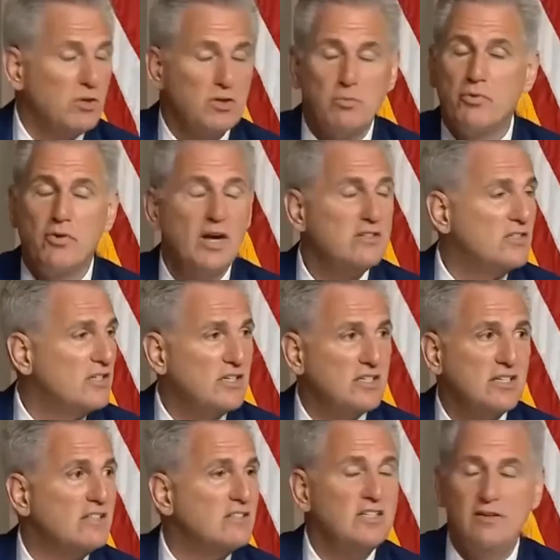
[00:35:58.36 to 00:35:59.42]
but the
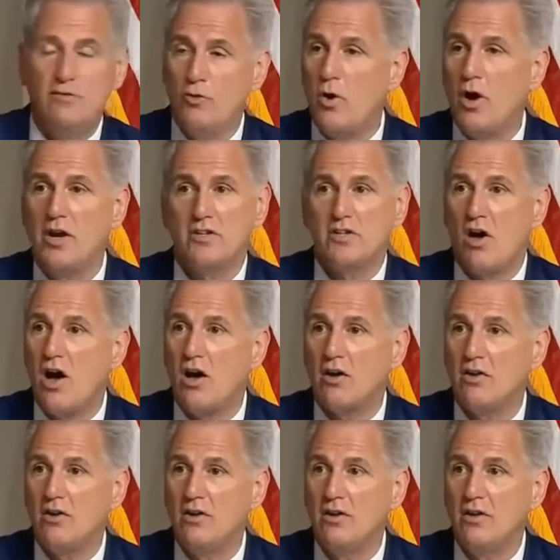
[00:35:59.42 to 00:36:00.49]
president doesn't even want to
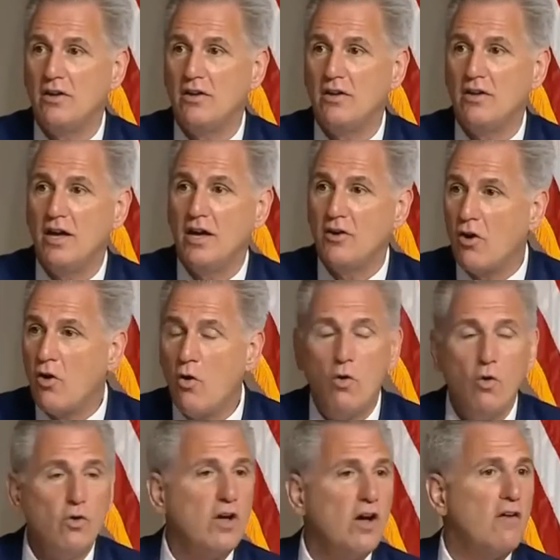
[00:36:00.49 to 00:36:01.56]
talk. And our
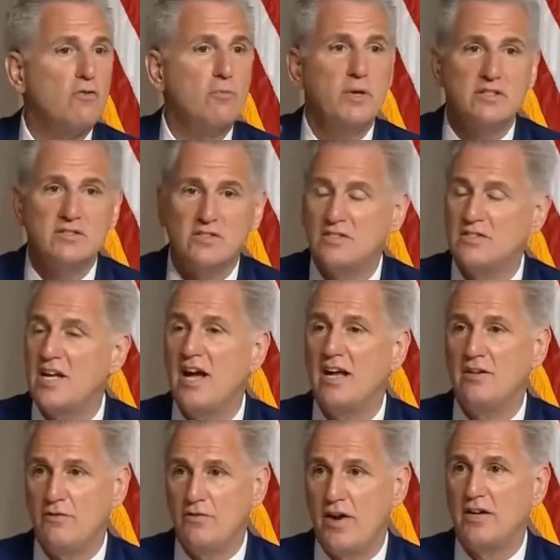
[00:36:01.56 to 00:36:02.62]
whole government is
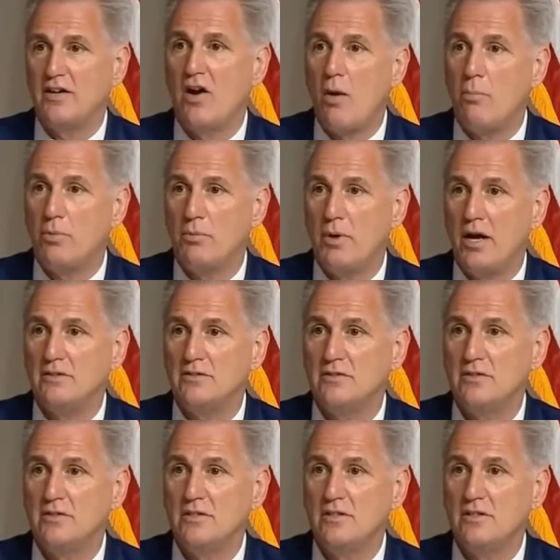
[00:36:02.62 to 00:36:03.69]
designed to find
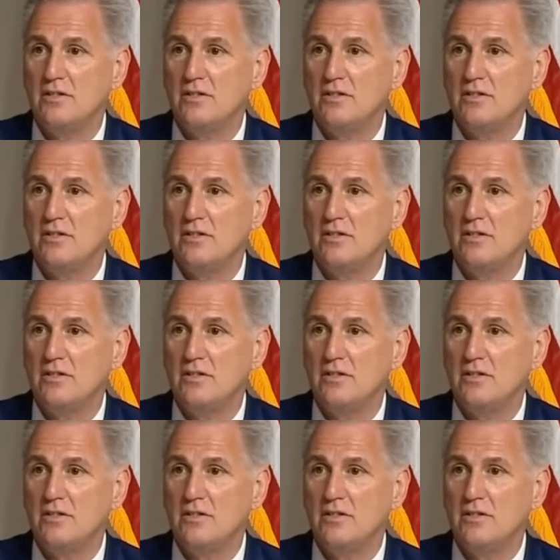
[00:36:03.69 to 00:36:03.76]
compromise.